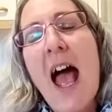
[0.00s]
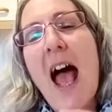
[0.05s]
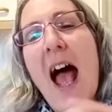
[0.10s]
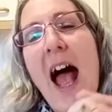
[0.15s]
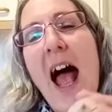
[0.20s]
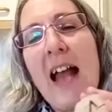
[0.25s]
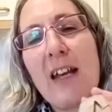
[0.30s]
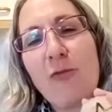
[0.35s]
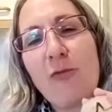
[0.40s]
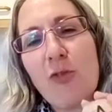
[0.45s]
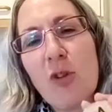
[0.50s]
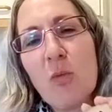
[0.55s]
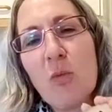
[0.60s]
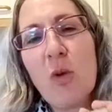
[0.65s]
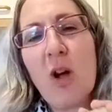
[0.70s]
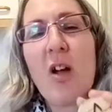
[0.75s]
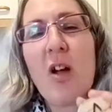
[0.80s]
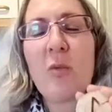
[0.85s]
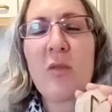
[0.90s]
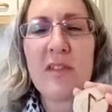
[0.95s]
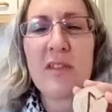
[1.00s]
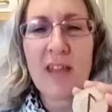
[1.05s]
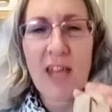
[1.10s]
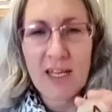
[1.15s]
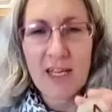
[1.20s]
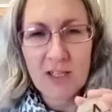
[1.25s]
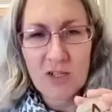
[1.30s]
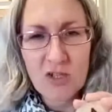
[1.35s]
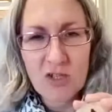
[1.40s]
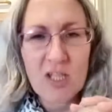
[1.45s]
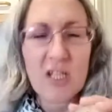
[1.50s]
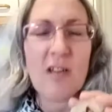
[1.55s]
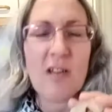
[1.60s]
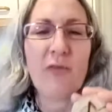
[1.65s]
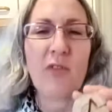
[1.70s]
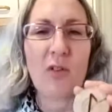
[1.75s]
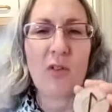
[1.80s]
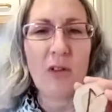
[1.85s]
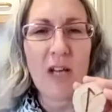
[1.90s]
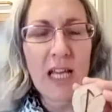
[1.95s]
And if you work with energy, if
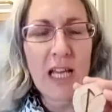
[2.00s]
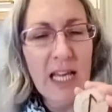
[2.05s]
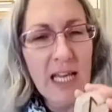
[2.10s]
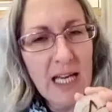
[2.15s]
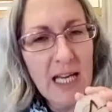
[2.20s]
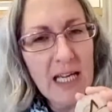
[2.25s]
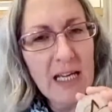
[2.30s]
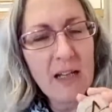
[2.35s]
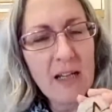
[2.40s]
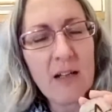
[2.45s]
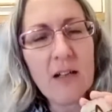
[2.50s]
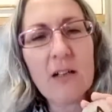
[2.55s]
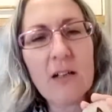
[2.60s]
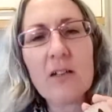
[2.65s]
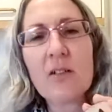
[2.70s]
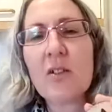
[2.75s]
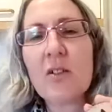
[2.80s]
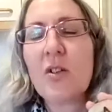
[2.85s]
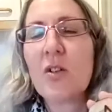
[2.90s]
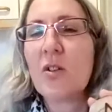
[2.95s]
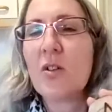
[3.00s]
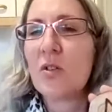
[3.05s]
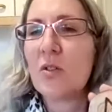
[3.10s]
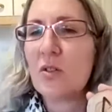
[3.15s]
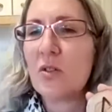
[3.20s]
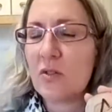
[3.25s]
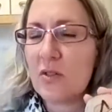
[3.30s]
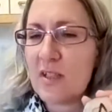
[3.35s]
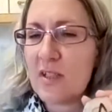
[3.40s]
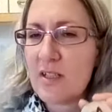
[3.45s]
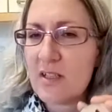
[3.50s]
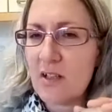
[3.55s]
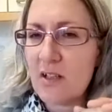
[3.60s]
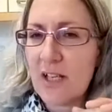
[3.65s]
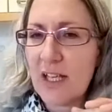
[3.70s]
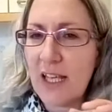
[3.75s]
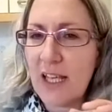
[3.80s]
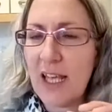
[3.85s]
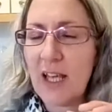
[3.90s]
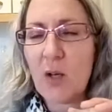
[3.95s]
you're a healer or a
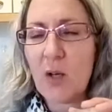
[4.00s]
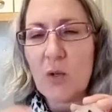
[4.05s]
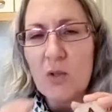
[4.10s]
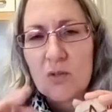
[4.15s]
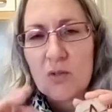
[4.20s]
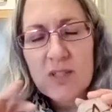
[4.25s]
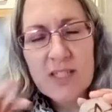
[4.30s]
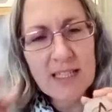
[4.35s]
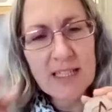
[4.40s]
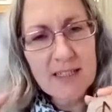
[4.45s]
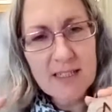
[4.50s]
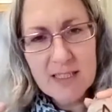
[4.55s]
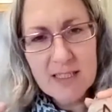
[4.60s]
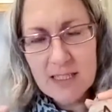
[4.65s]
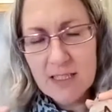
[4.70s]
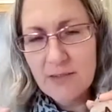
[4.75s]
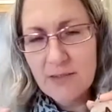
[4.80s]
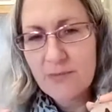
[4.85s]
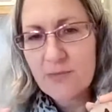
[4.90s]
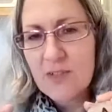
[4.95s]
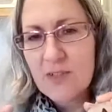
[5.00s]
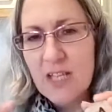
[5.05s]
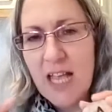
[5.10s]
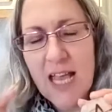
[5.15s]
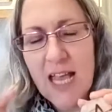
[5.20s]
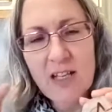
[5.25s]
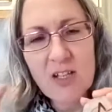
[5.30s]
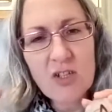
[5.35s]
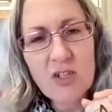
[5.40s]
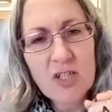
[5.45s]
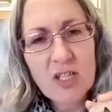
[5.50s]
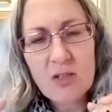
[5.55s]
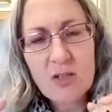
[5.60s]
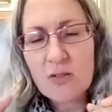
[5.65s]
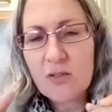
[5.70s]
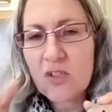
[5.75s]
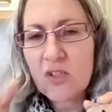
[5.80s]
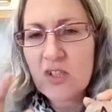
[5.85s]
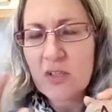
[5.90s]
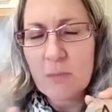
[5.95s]
psychic, or you're sensitive to energy, or
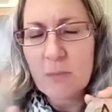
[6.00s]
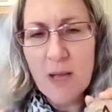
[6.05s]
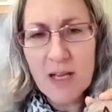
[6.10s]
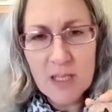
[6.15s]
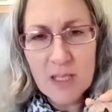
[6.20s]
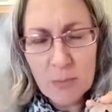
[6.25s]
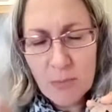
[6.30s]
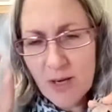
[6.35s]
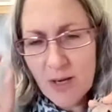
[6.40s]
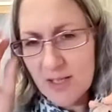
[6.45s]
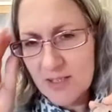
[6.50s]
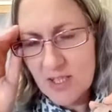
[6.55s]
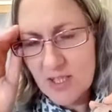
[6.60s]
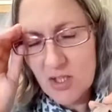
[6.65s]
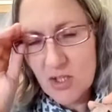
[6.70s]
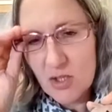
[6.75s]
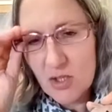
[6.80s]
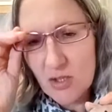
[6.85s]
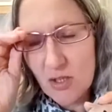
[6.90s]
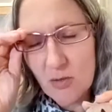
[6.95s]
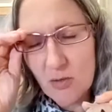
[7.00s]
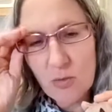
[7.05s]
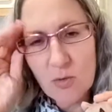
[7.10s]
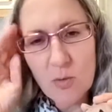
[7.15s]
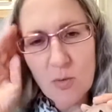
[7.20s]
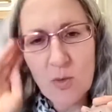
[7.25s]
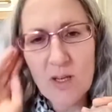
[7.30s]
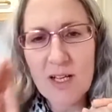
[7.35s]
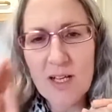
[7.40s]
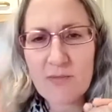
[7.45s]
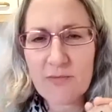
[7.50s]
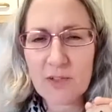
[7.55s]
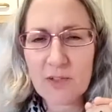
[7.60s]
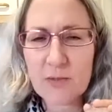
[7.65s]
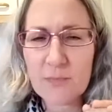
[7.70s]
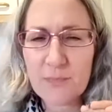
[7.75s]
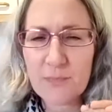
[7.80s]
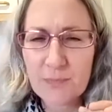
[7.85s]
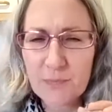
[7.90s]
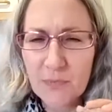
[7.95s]
a shamanic practitioner or whatever,
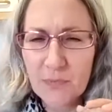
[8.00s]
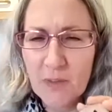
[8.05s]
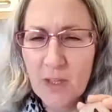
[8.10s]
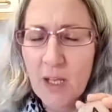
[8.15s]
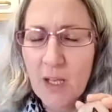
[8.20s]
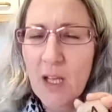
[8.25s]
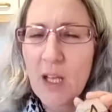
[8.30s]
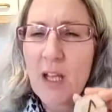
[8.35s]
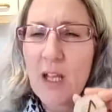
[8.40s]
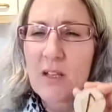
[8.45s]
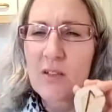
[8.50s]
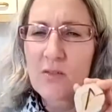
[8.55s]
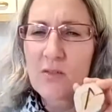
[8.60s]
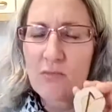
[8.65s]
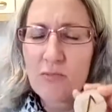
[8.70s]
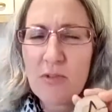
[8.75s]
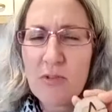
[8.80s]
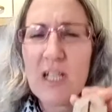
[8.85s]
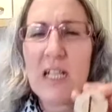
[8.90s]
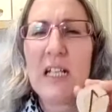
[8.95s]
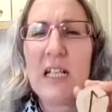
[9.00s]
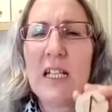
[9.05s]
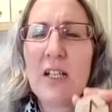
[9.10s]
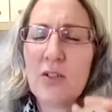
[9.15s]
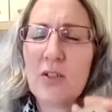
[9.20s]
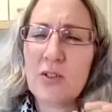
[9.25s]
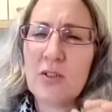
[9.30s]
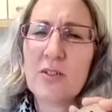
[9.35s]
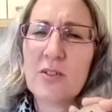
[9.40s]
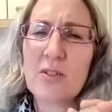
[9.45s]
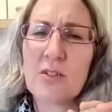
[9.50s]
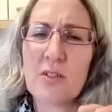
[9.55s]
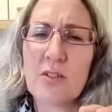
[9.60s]
it's really good